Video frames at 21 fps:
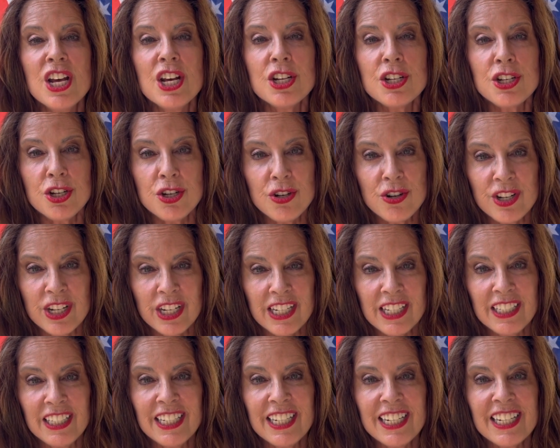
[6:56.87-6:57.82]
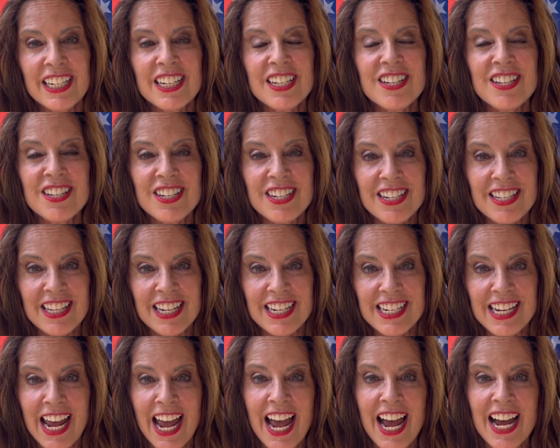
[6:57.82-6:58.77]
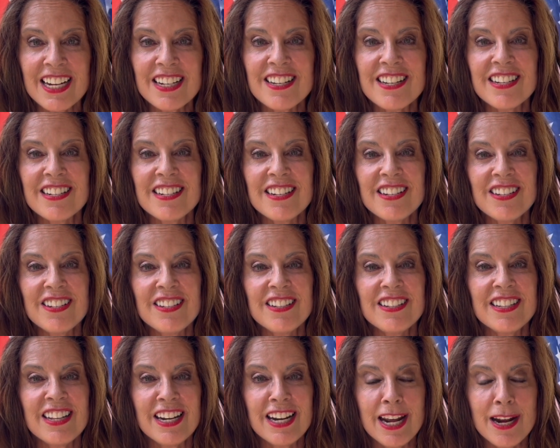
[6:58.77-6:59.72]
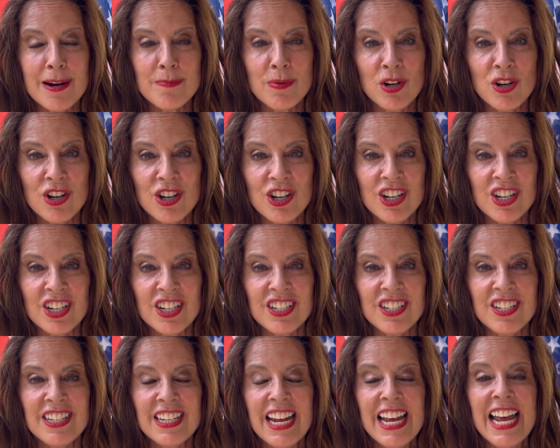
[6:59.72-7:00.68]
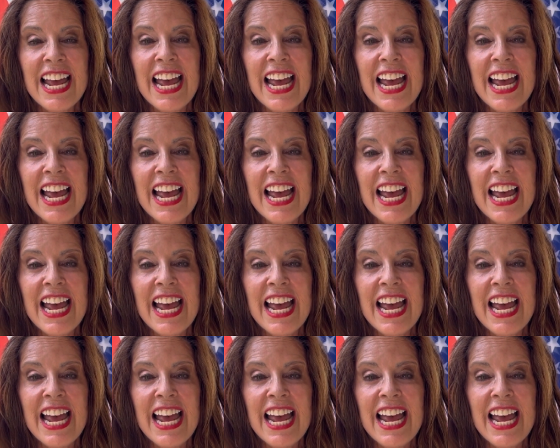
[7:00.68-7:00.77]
so you can click and see the taxes, the neighborhoods.